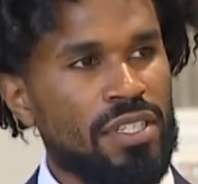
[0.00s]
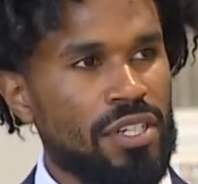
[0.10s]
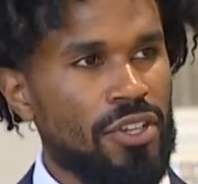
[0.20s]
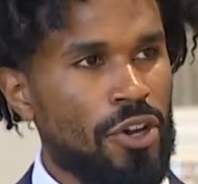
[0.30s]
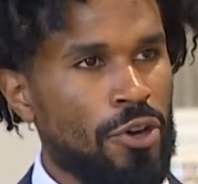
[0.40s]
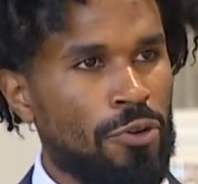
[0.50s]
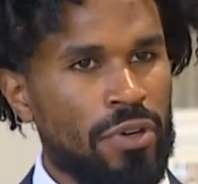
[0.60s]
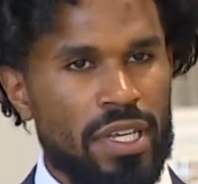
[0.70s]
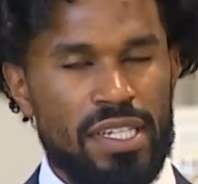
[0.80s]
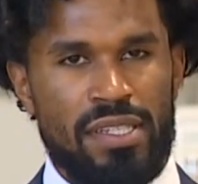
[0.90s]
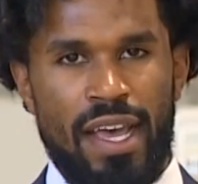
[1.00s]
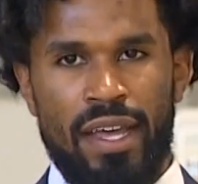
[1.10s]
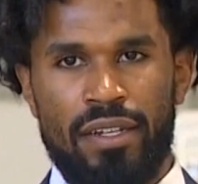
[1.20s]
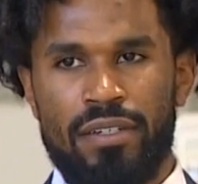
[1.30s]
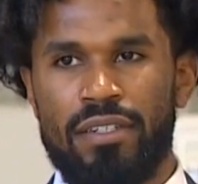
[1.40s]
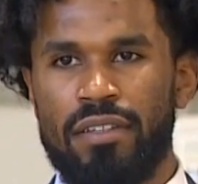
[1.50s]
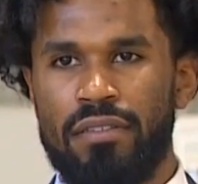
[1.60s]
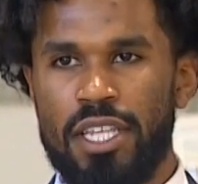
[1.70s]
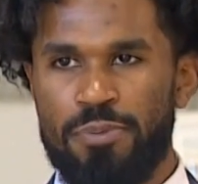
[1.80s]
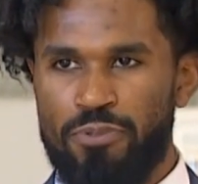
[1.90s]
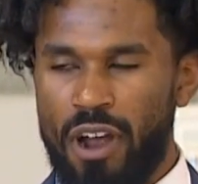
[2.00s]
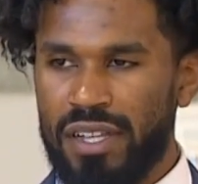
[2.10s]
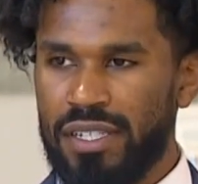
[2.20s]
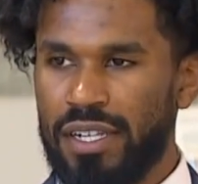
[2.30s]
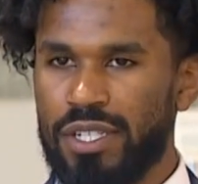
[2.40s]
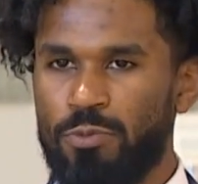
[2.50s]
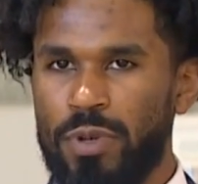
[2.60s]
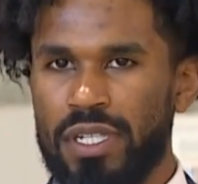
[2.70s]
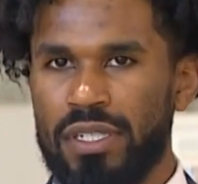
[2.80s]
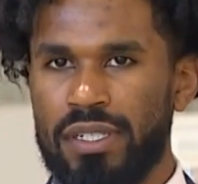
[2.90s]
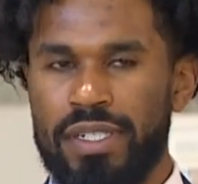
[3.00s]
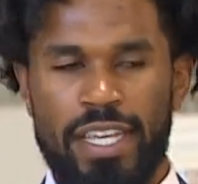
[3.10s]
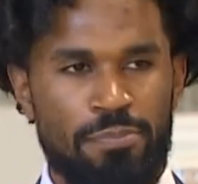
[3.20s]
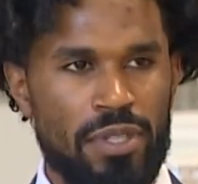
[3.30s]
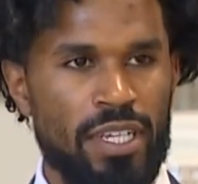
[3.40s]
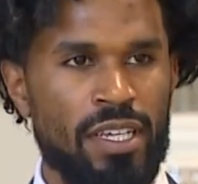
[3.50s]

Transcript: Representative Jesse Johnson entered a conversation on Twitter